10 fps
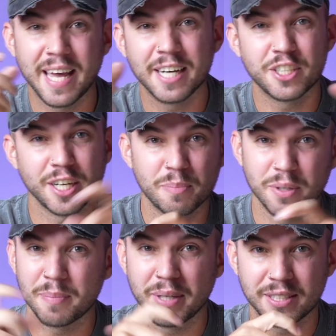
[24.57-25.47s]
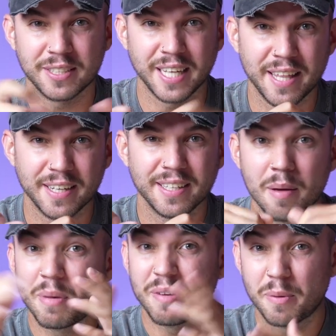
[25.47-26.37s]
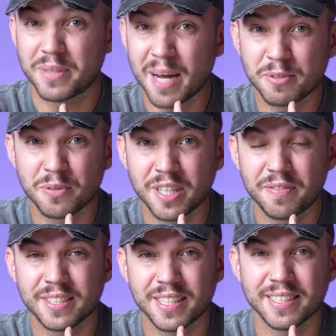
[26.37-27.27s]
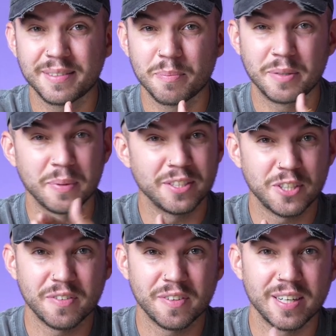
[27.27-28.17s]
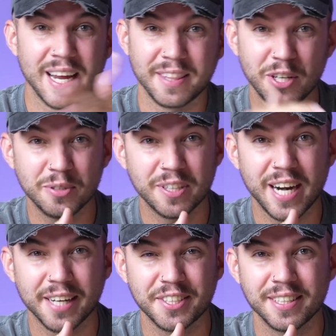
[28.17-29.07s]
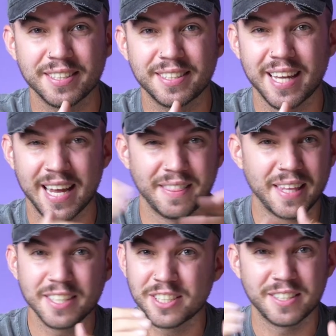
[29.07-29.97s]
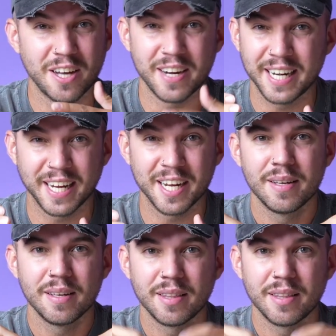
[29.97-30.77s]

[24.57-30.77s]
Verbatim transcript: I try to put the pieces together. But from time zone differences between the server and the user actions and things just not adding up,